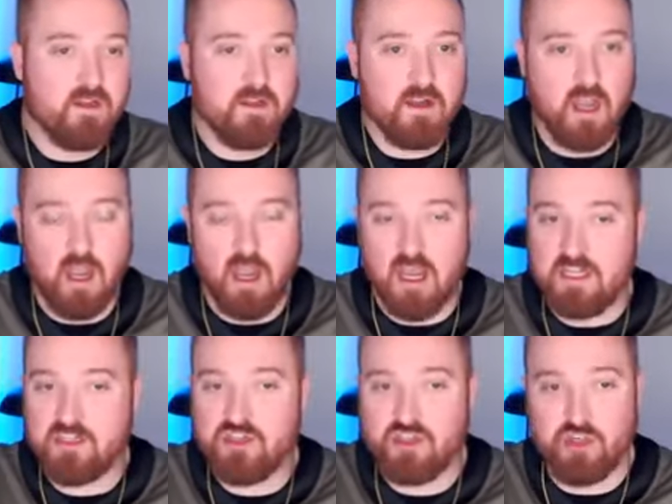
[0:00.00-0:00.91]

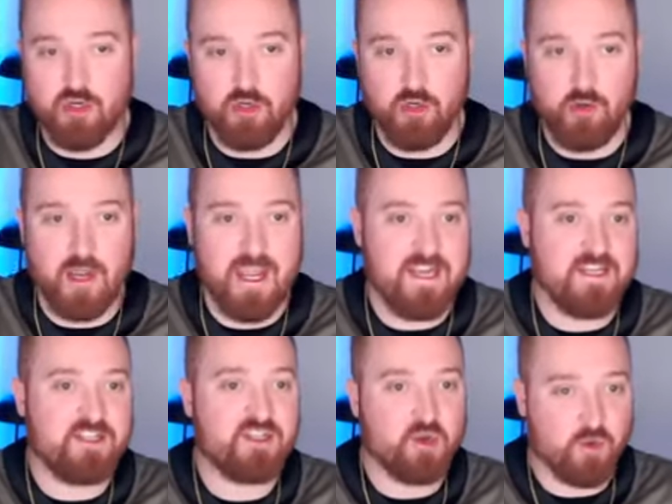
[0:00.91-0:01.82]
uh, to a
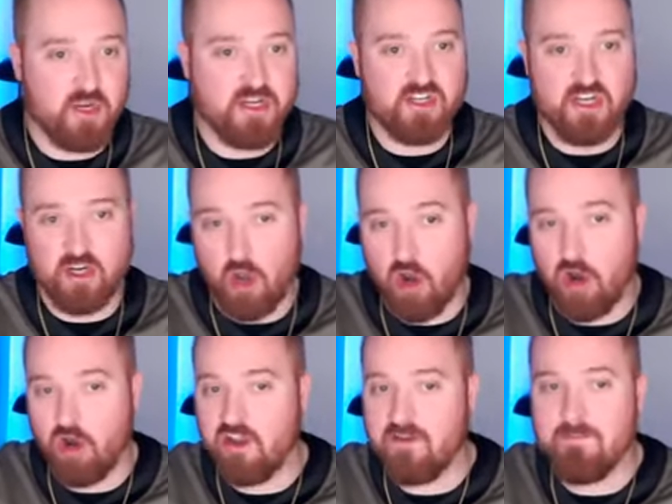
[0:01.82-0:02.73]
screeching
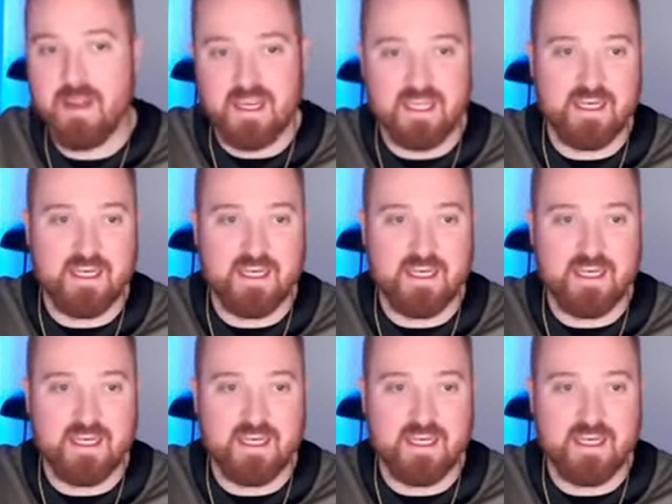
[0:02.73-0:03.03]
halt and make it